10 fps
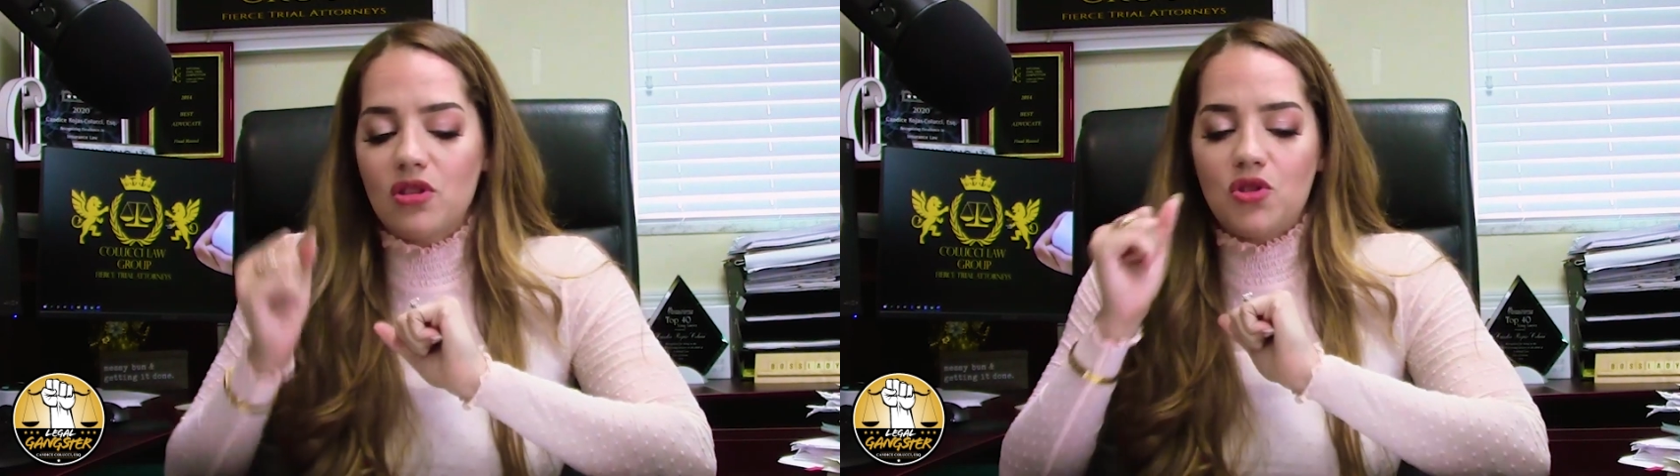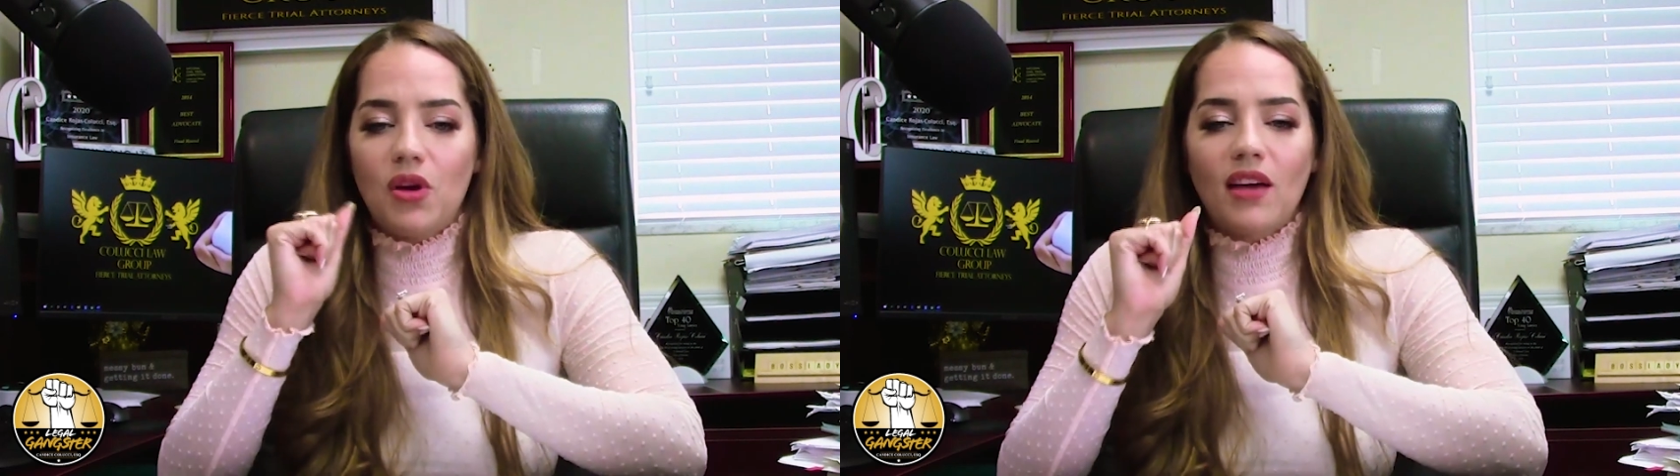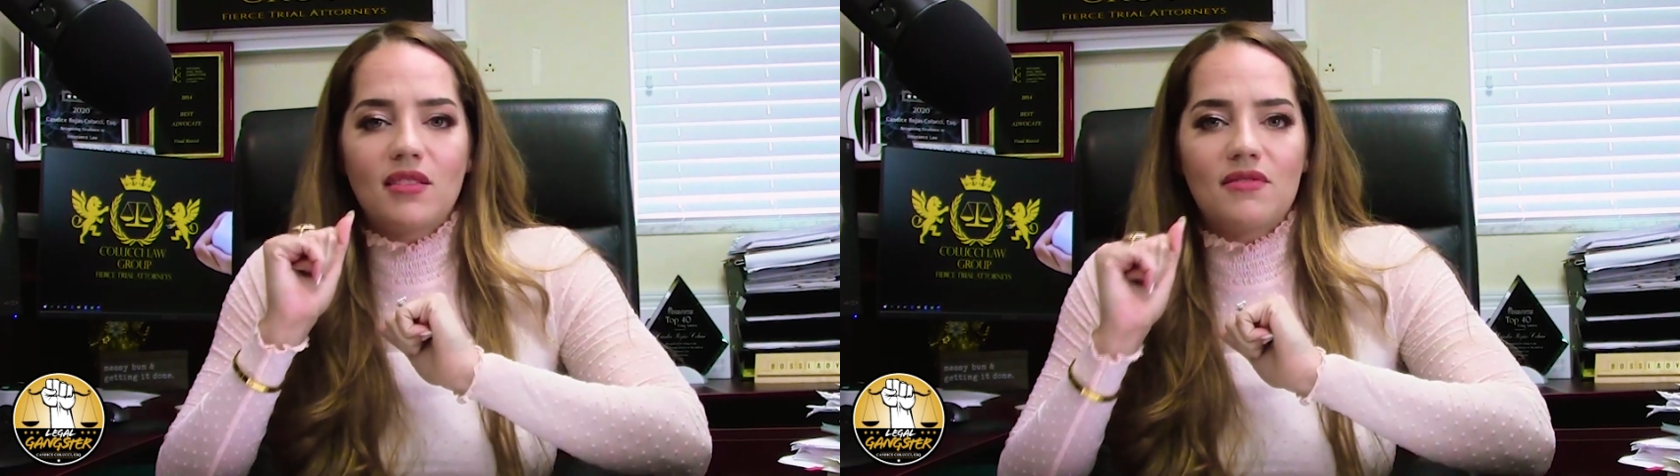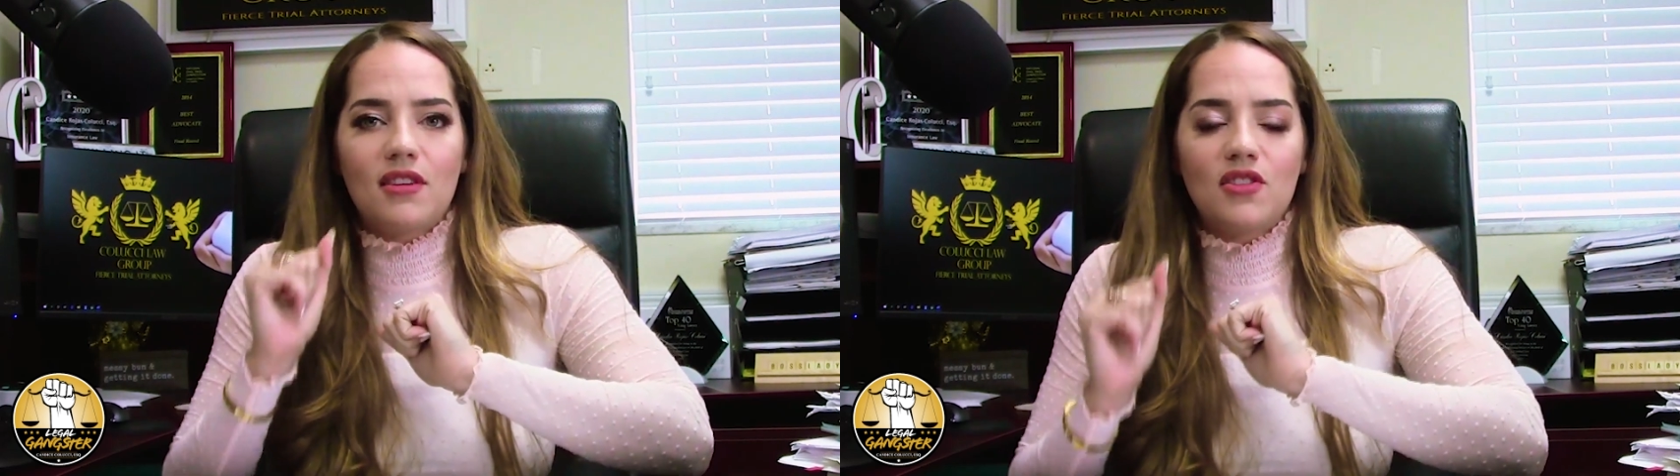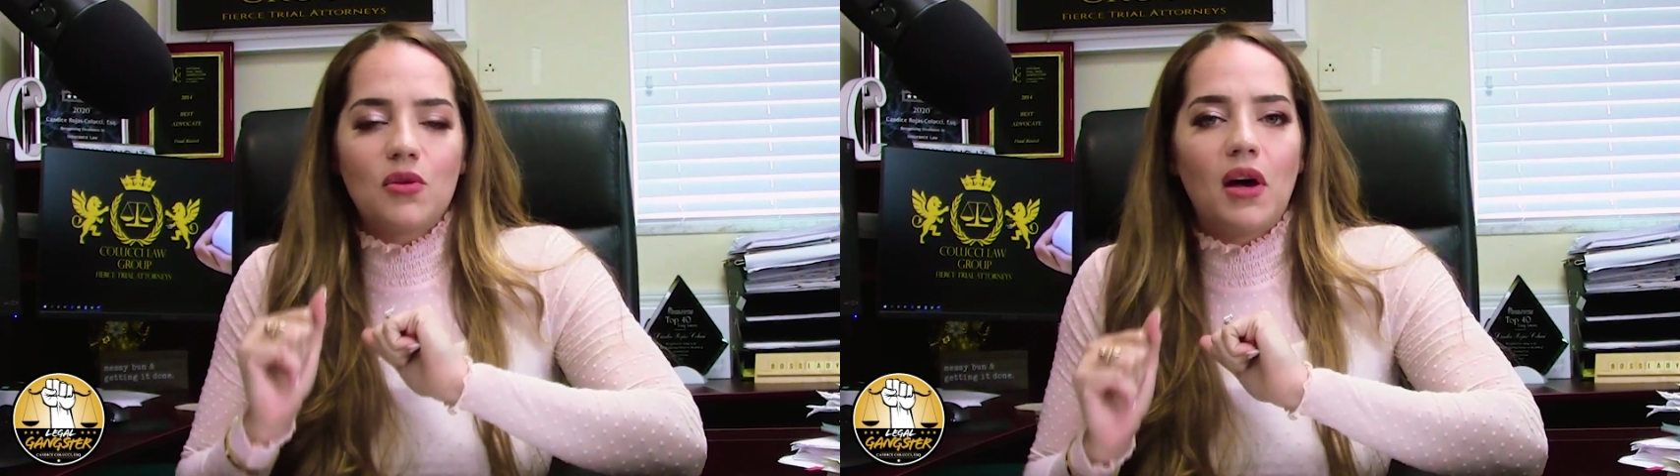that you guys have
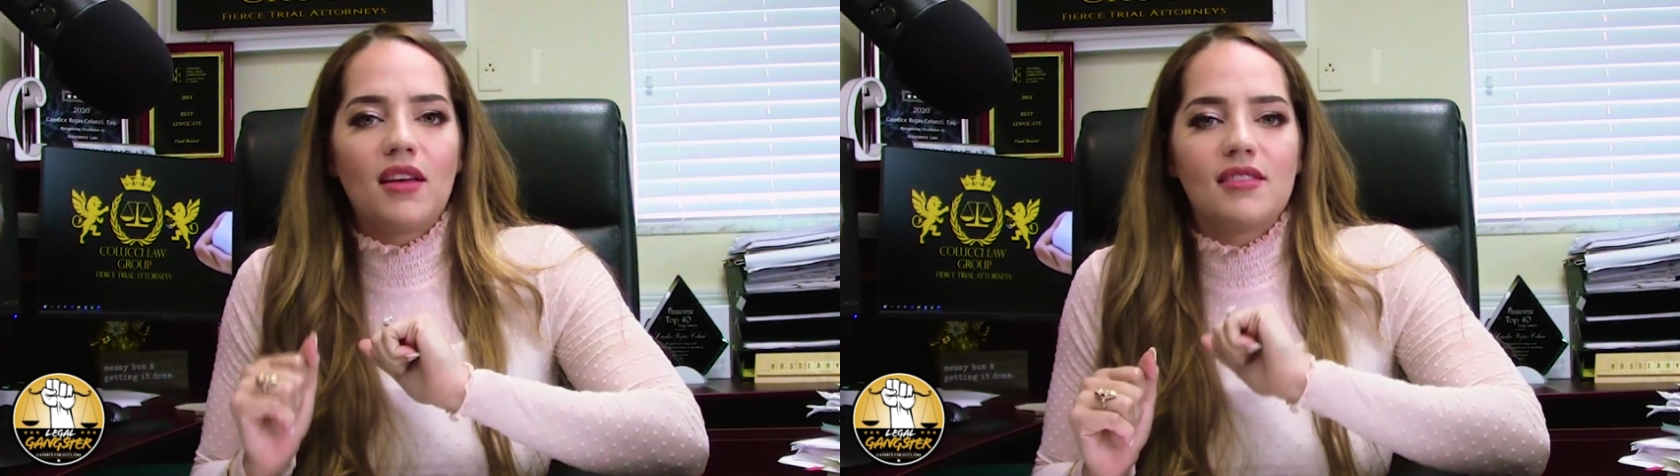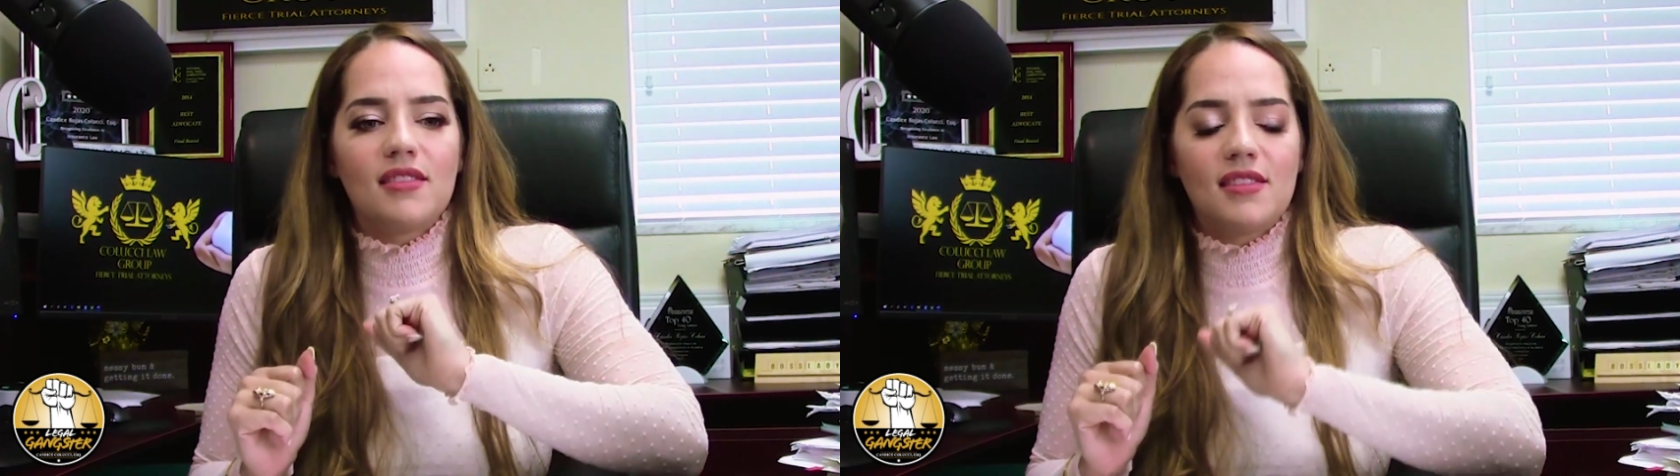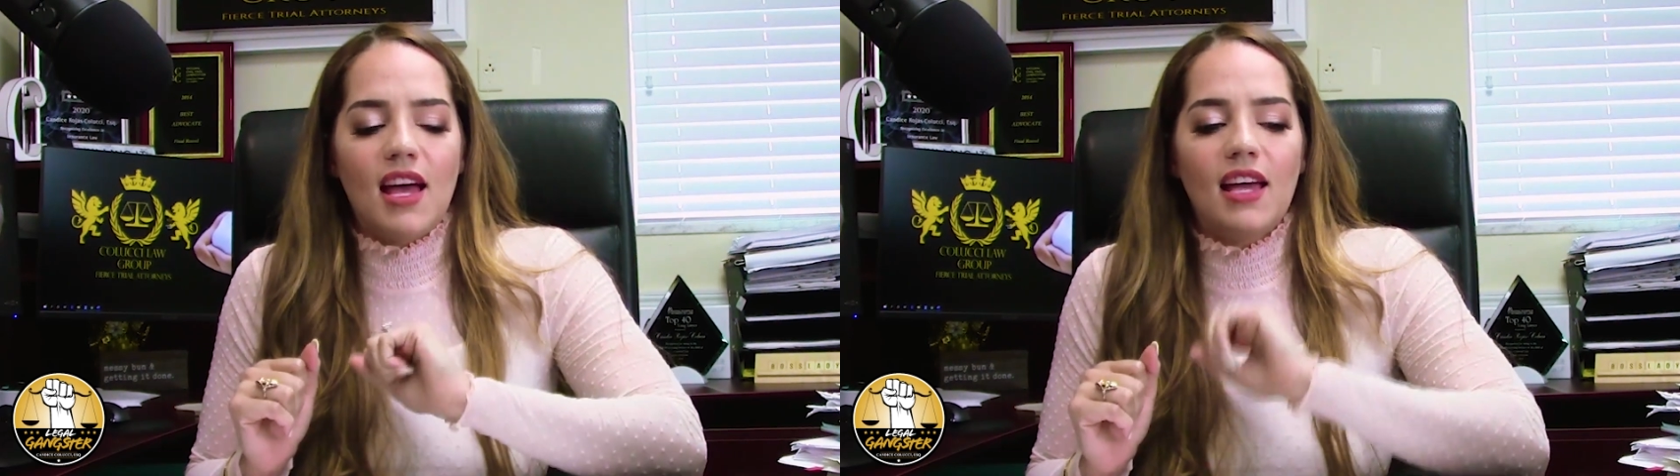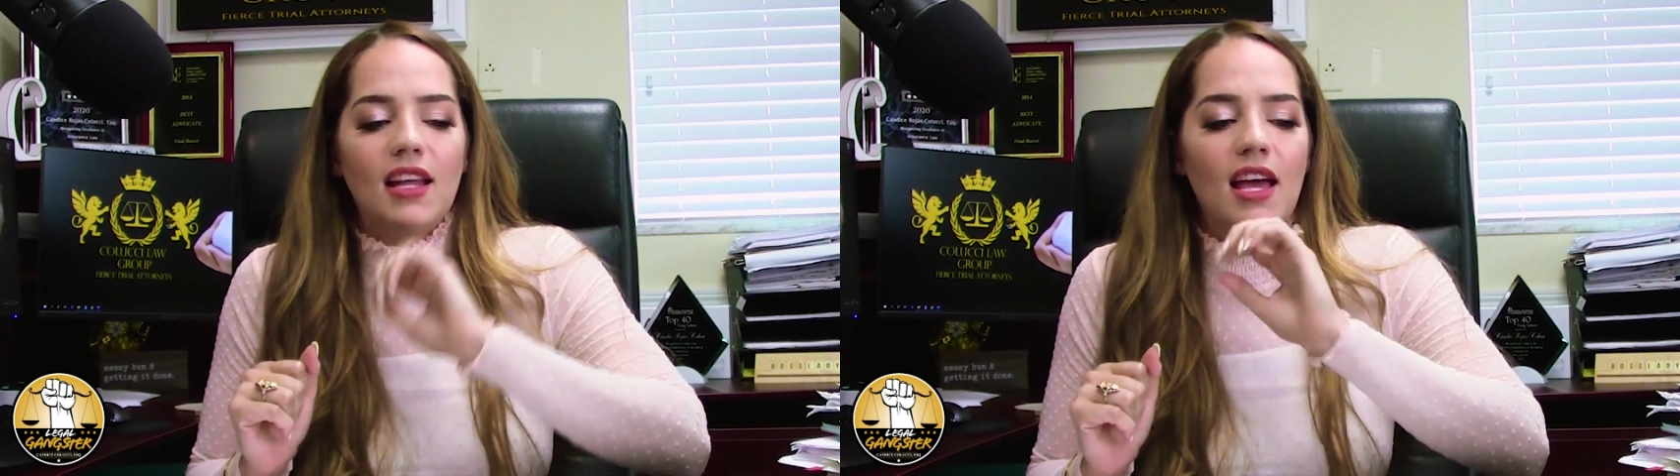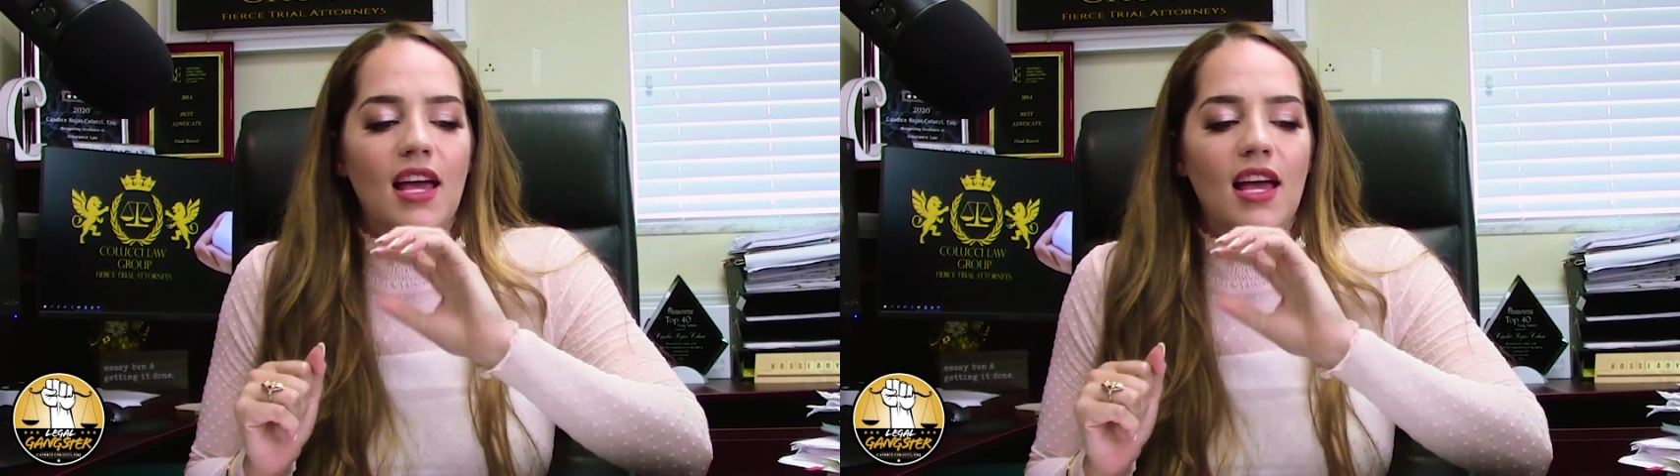sent to us and saying,